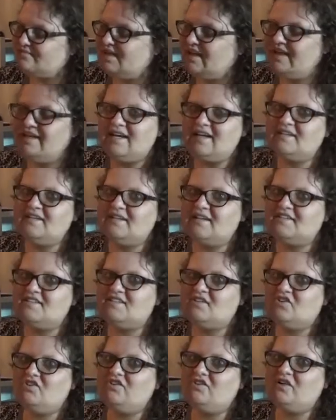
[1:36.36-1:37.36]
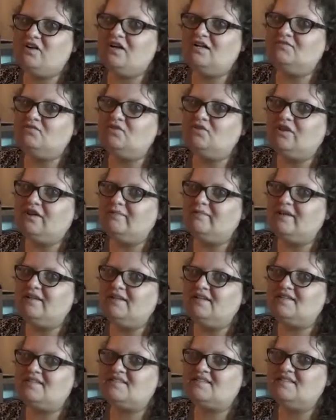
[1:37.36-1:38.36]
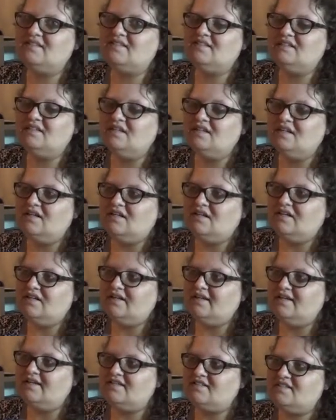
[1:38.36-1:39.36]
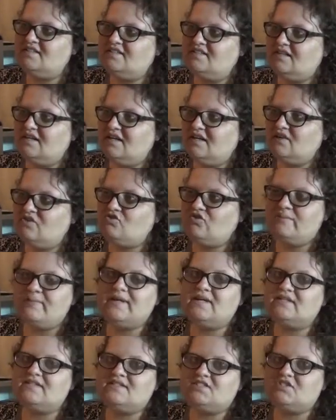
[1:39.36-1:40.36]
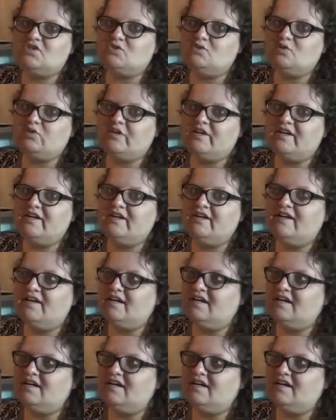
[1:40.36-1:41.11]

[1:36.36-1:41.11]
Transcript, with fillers: And I think it's a good novel. I mean, it's a it's a gripping story.